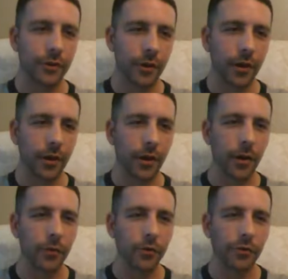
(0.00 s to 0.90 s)

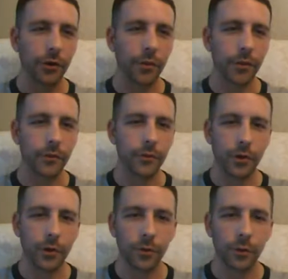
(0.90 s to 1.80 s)
sheets, and I will
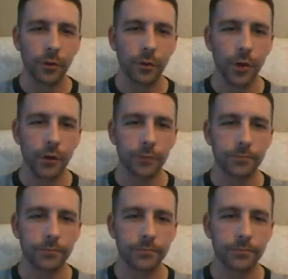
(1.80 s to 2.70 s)
share my screen
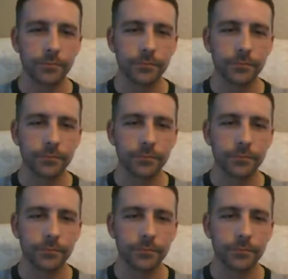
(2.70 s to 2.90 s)
real quick.